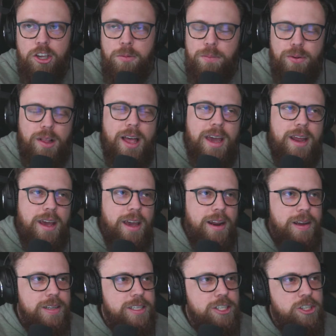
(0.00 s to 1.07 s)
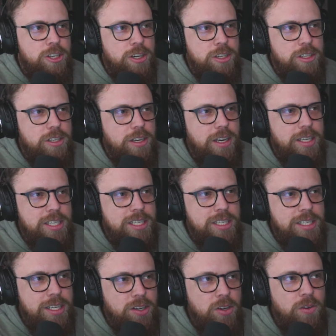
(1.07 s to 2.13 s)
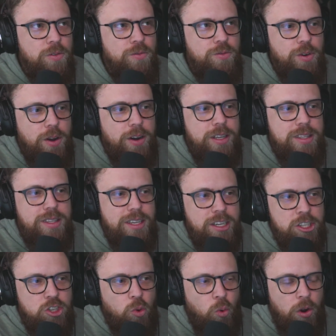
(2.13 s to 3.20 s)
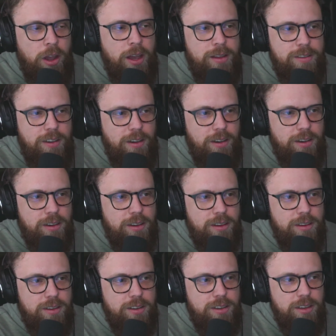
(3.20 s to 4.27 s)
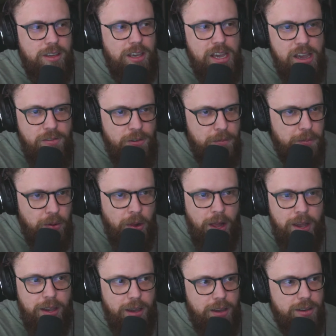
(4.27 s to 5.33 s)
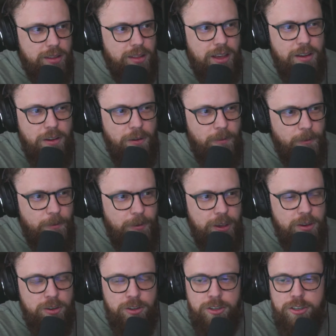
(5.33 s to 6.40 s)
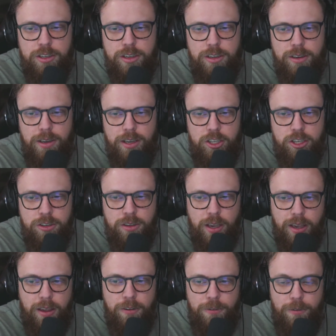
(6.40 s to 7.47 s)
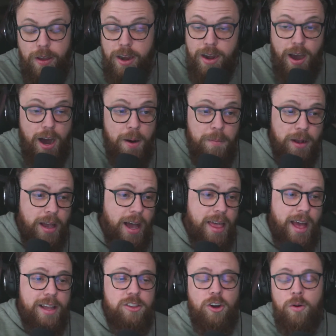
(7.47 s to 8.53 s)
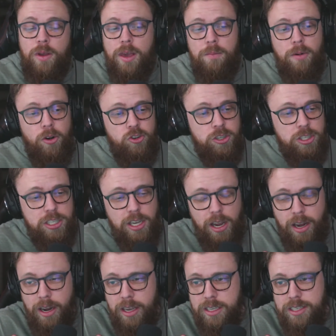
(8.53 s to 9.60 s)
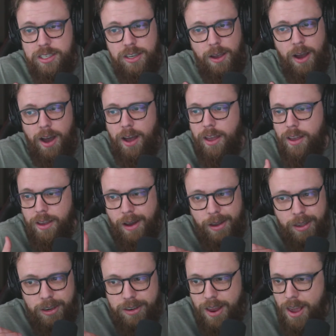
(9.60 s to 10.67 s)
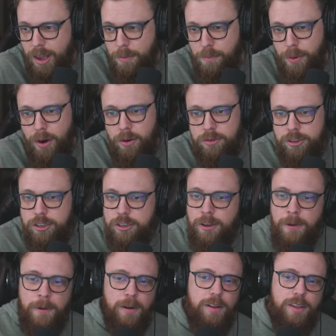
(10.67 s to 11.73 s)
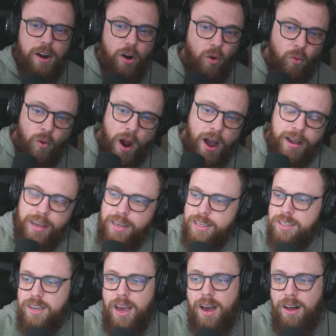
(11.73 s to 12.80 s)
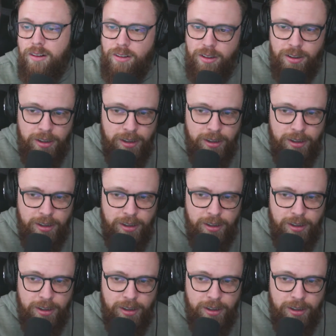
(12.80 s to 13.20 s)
play it and it's still very disorienting even playing it. It feels, it can, and I'm a guy, I don't get motion sickness. I can take boats that are rocky as hell.